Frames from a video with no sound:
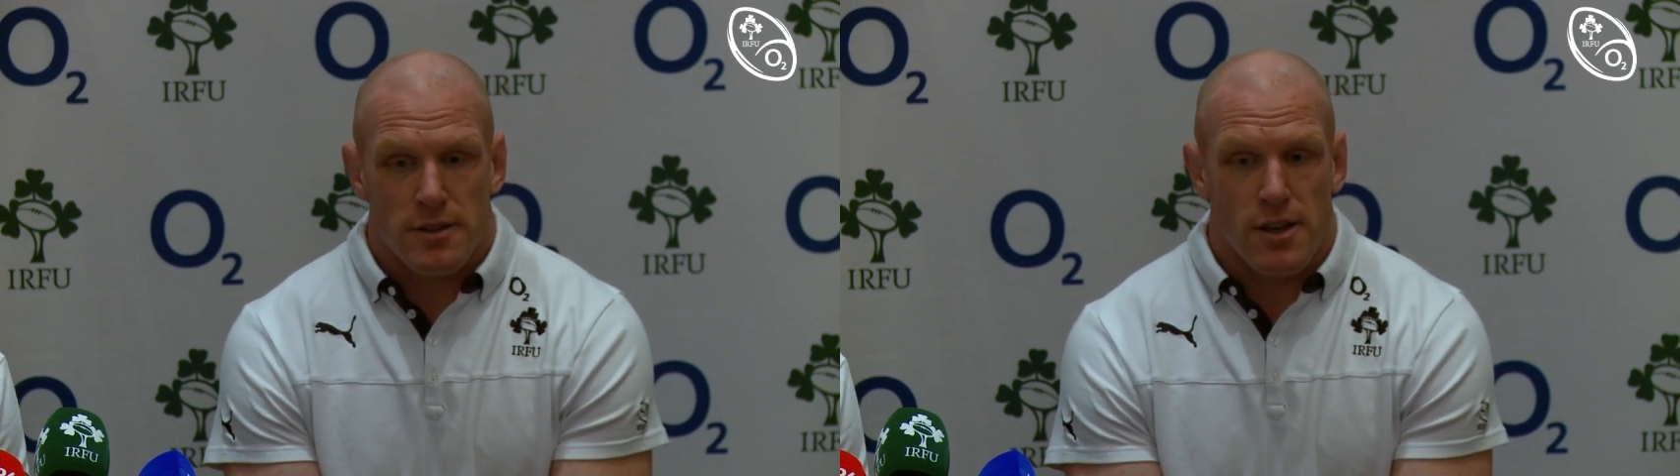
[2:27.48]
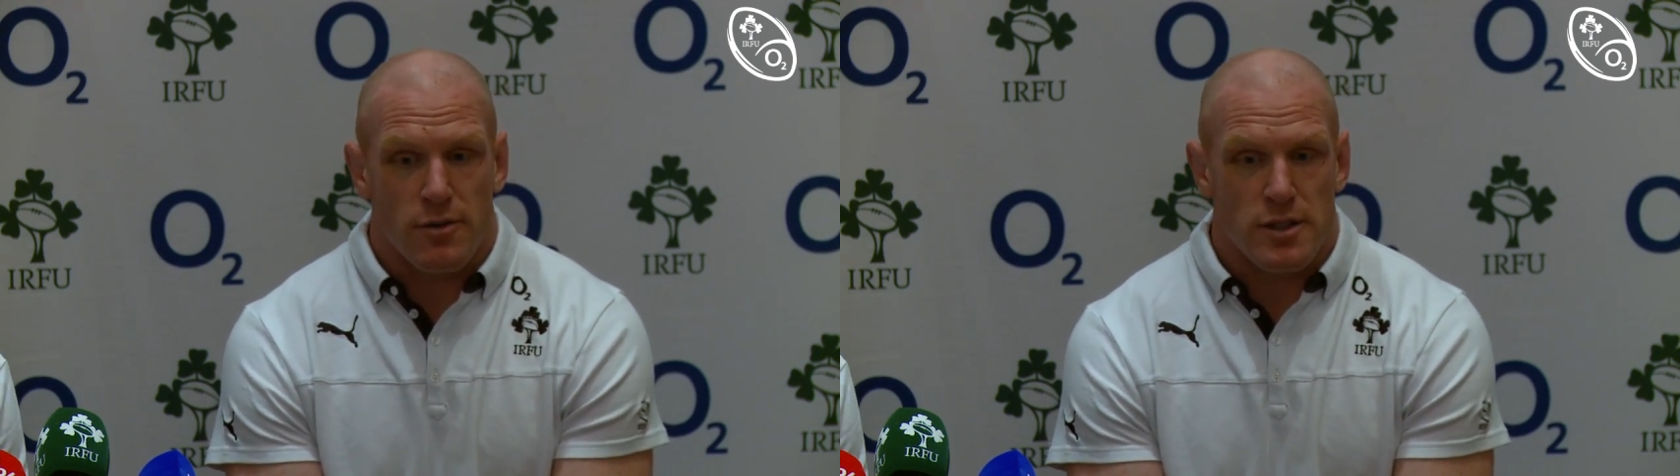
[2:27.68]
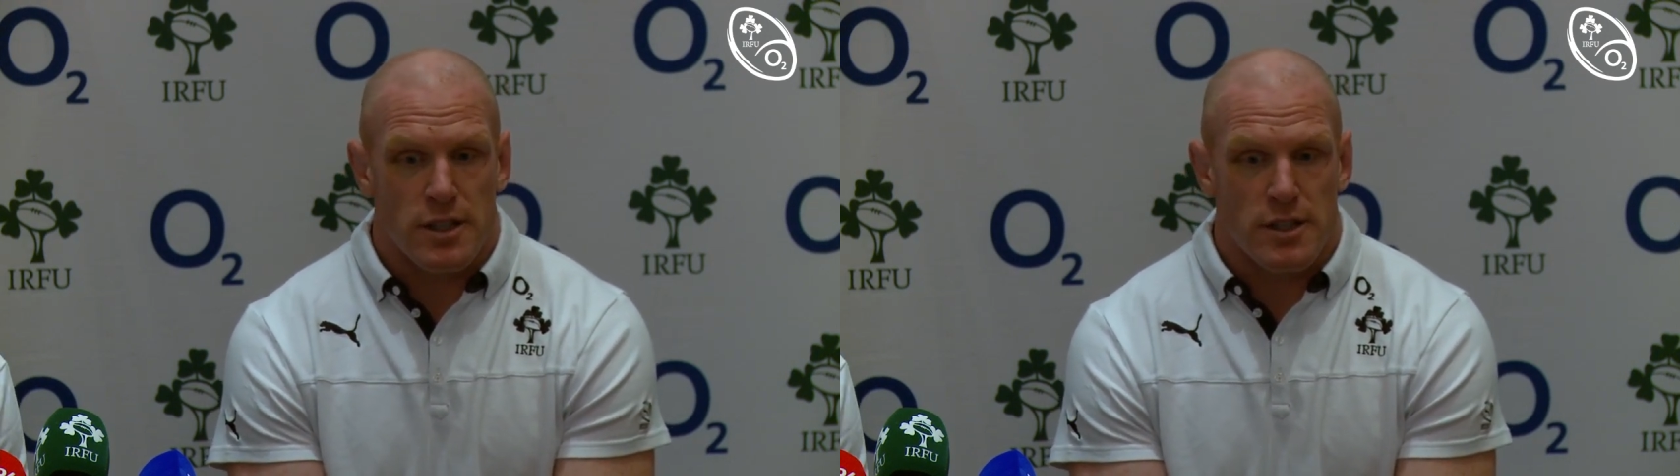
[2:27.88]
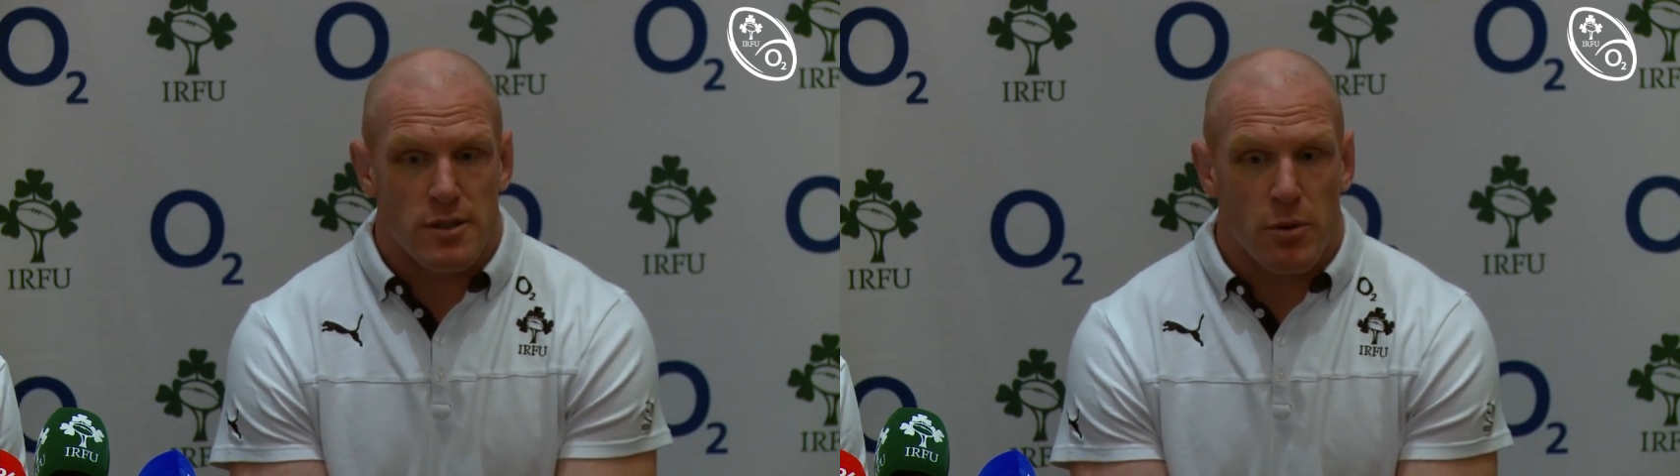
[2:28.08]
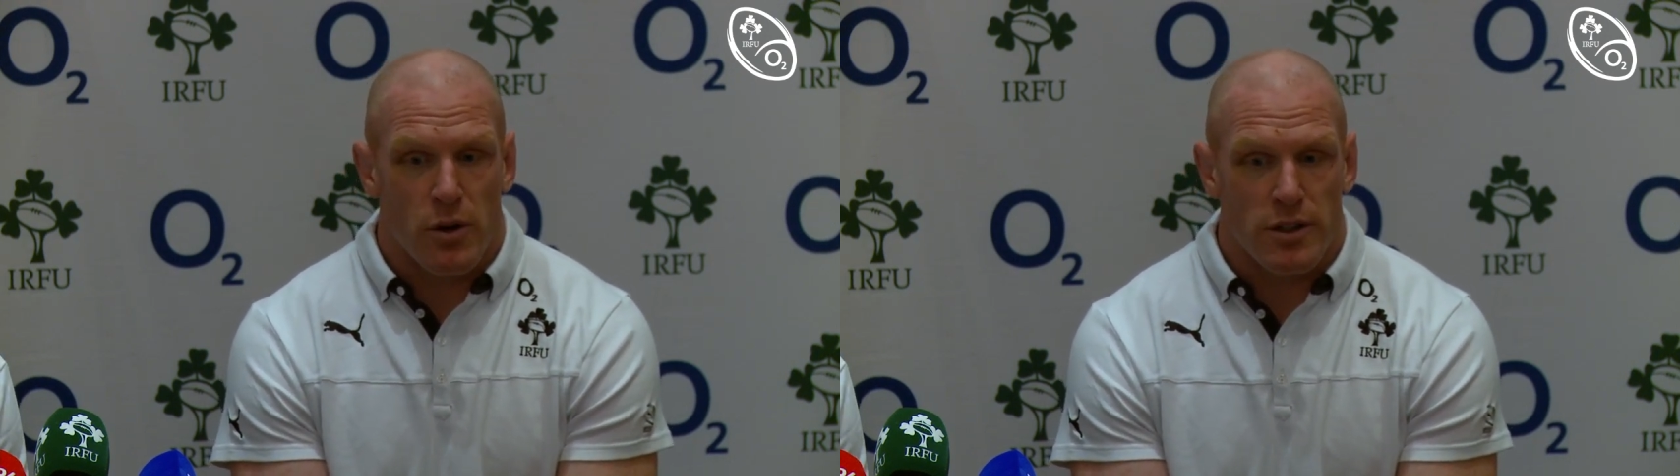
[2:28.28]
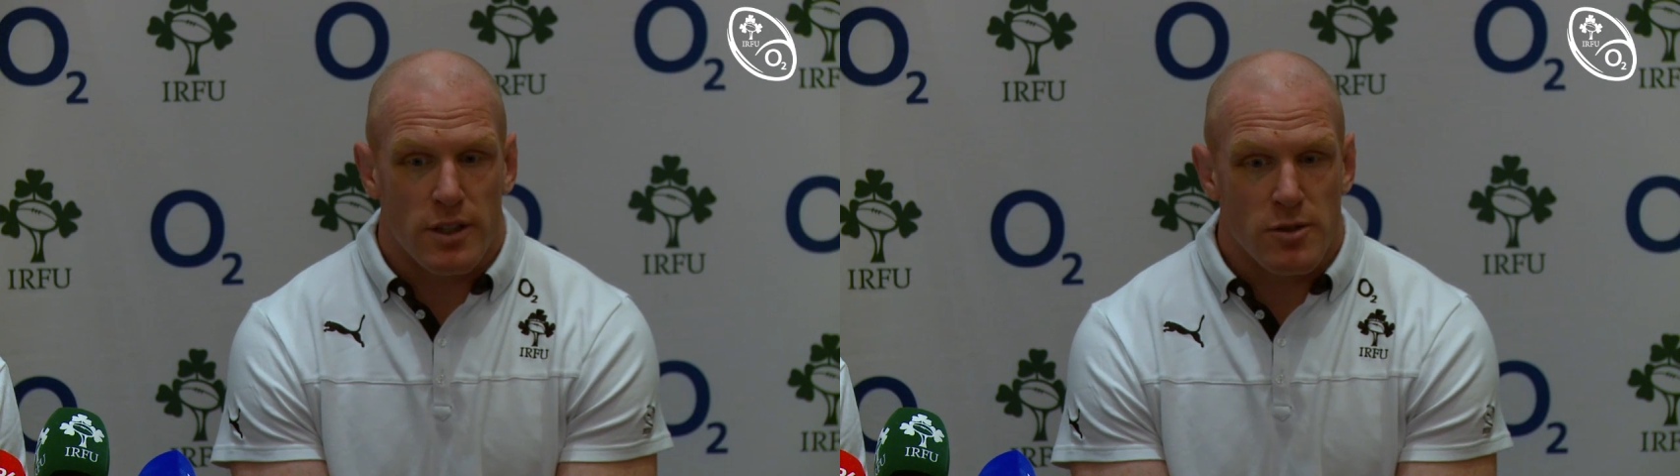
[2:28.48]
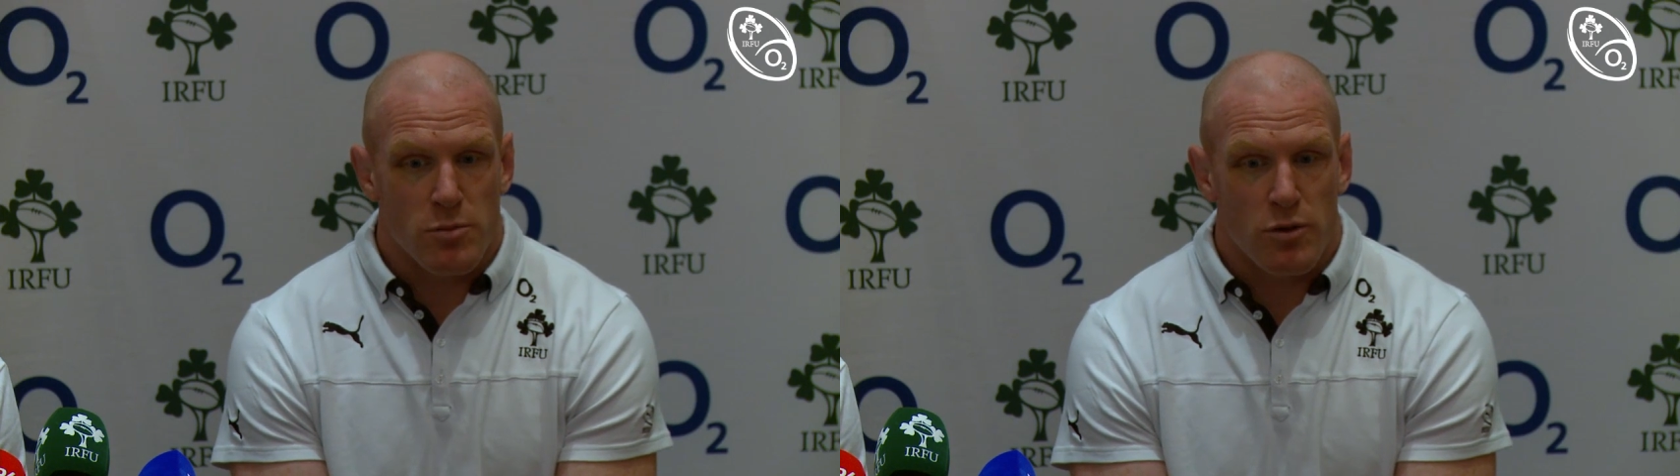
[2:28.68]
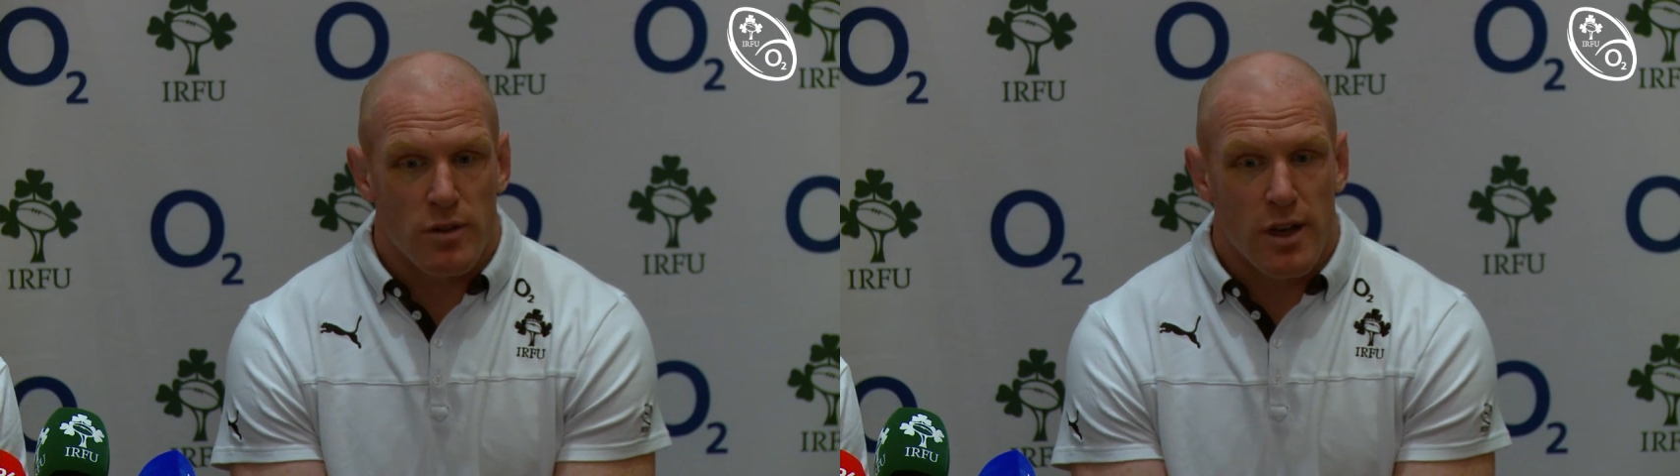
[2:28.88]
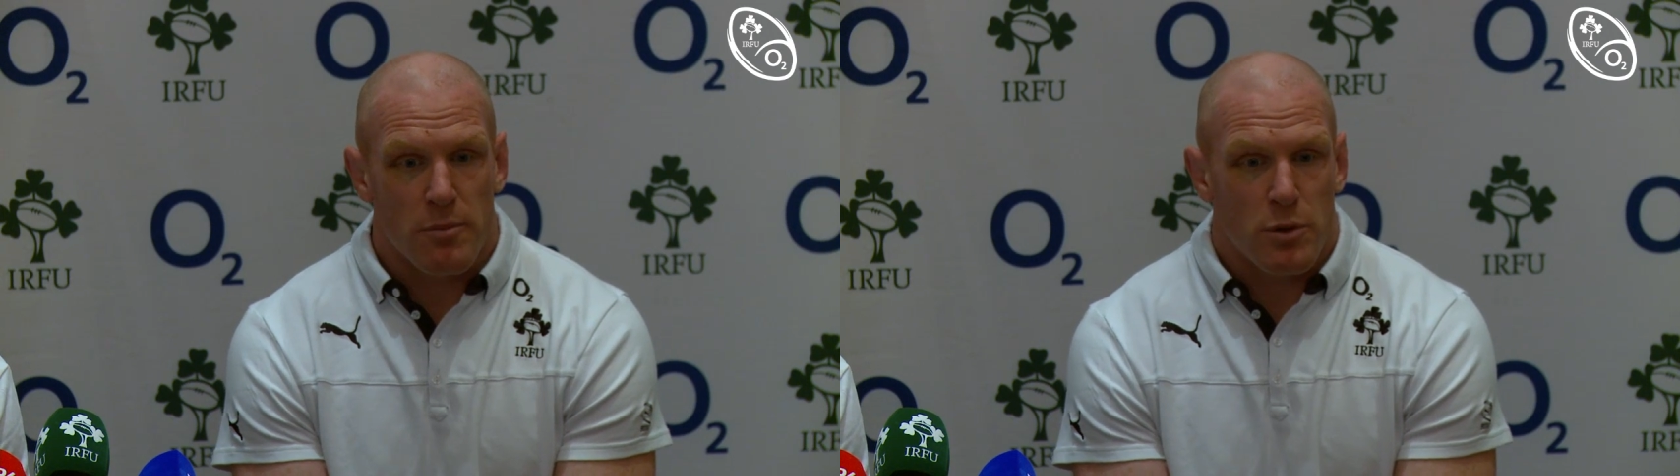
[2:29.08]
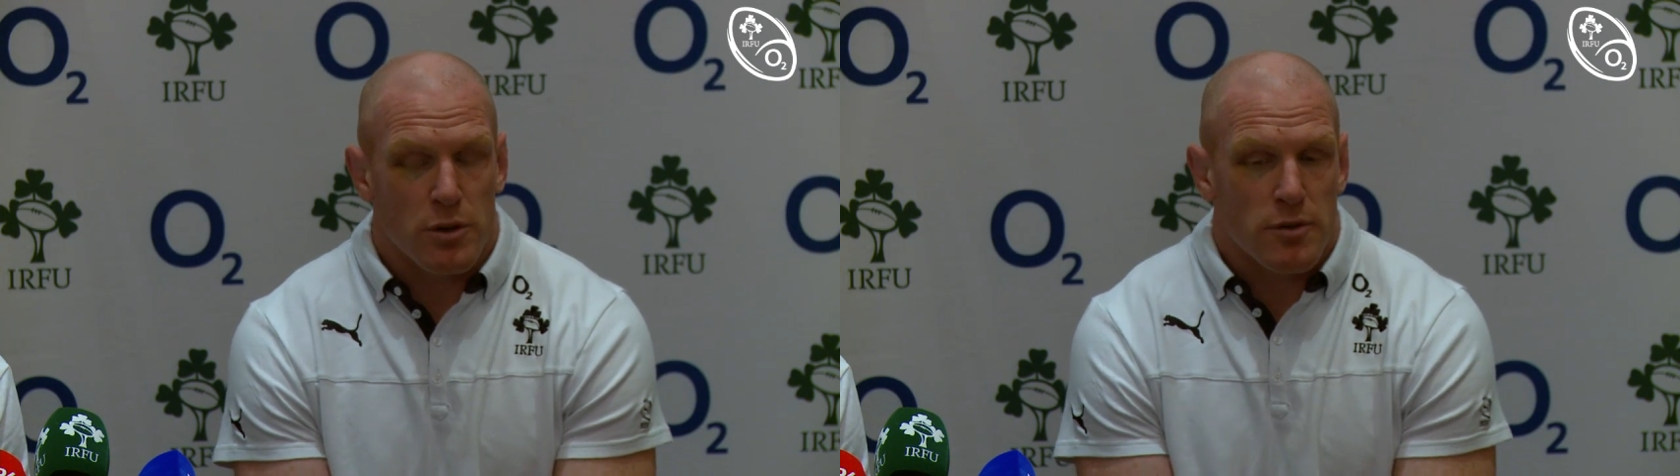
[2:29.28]
obviously disappointing he's moved
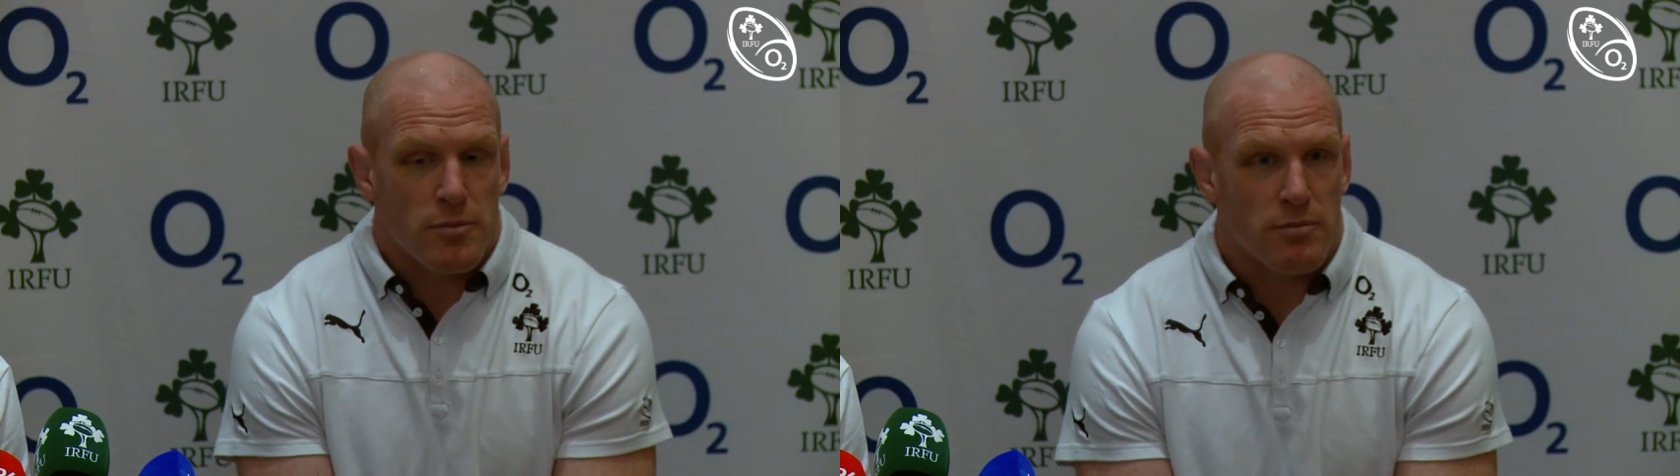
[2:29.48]
on, but